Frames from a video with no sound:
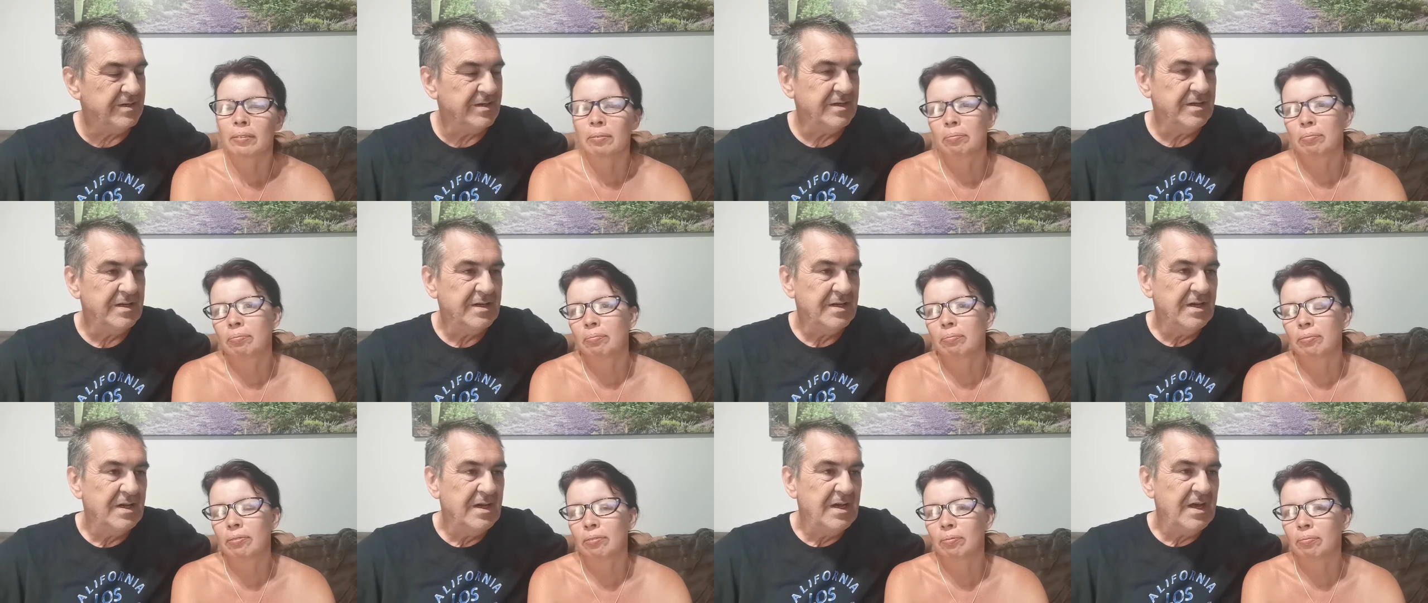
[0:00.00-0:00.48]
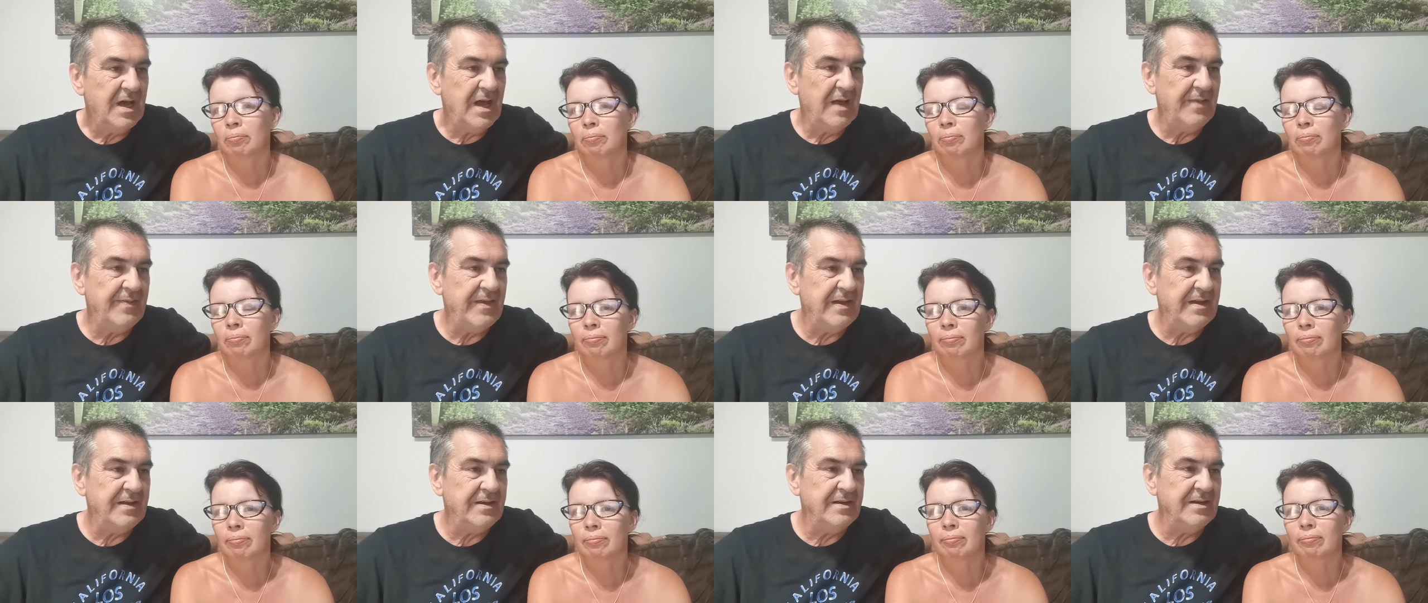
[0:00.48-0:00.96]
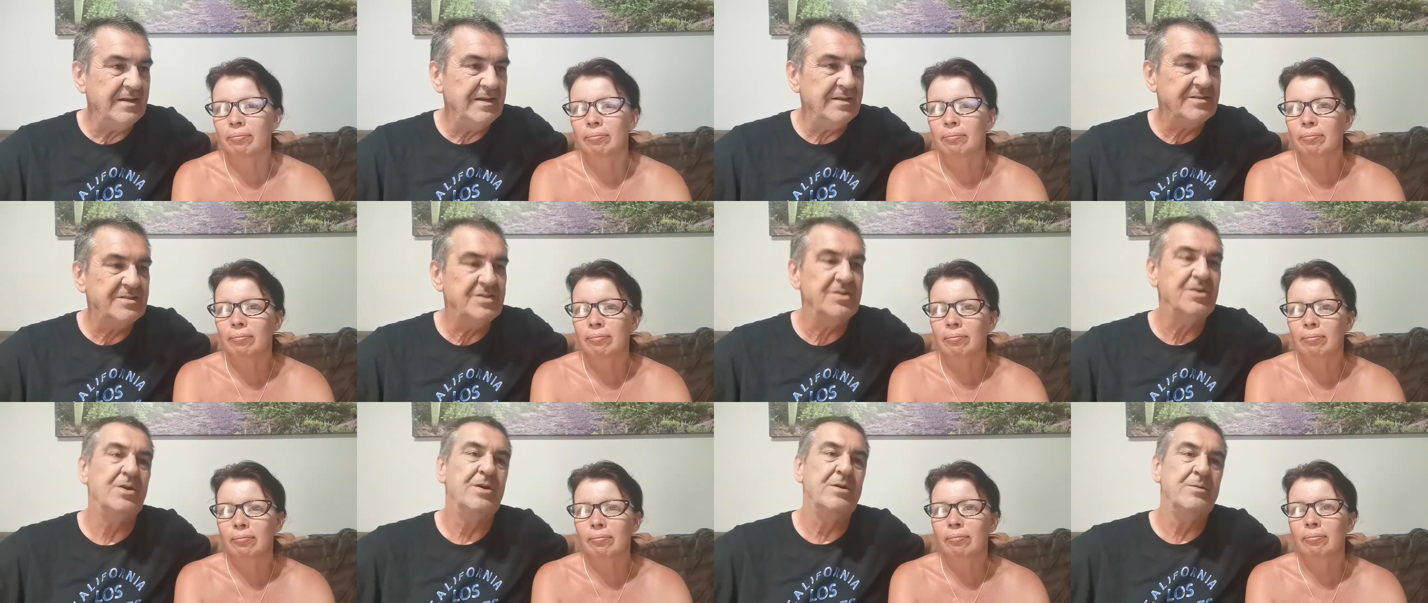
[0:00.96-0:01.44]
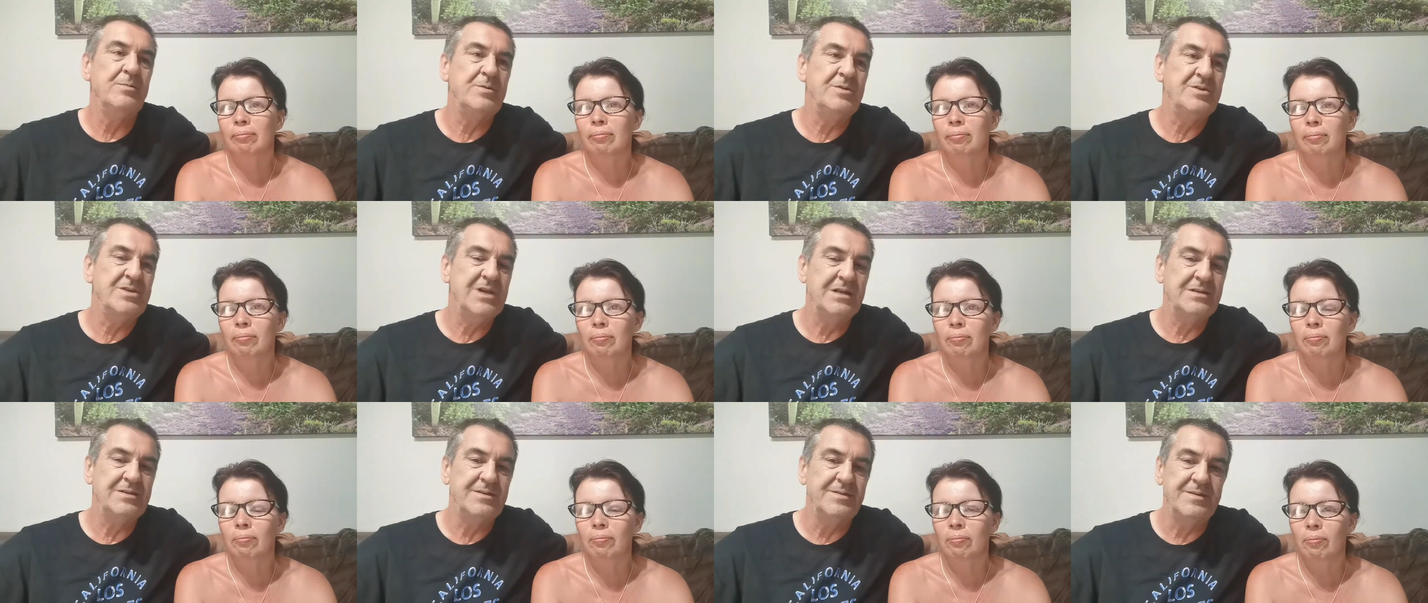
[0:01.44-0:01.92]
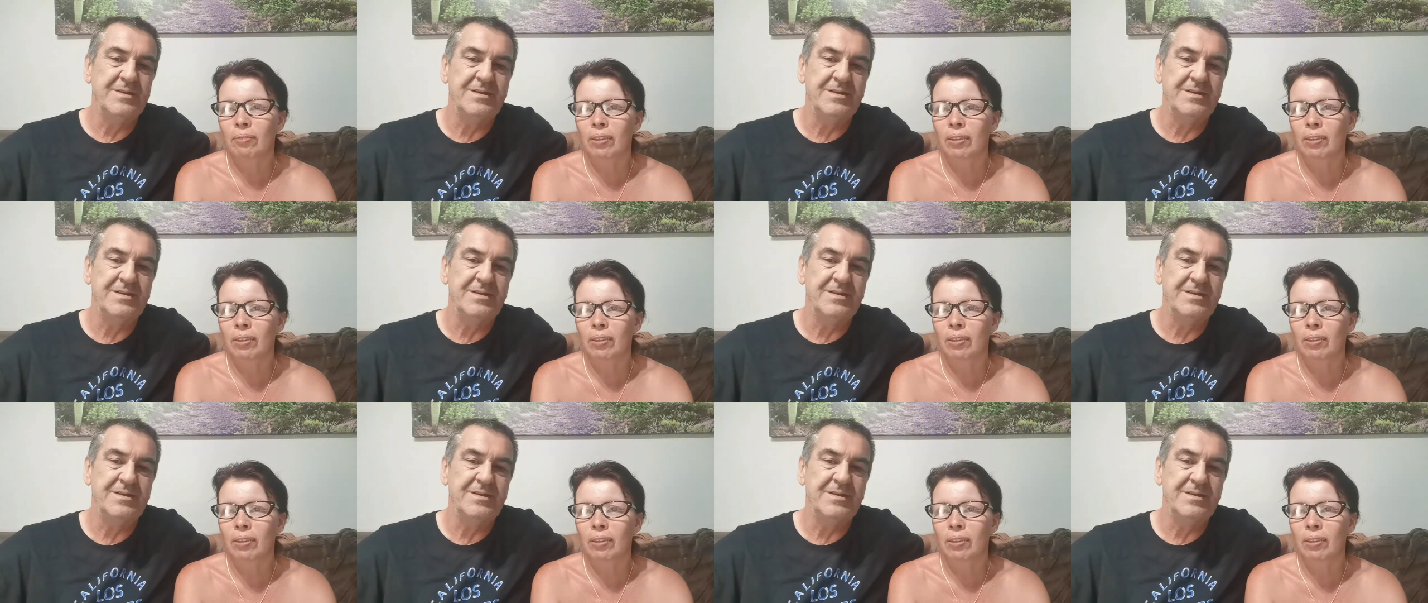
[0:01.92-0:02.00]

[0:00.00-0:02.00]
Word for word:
Speaker 1: good. And then uh, tonight we sat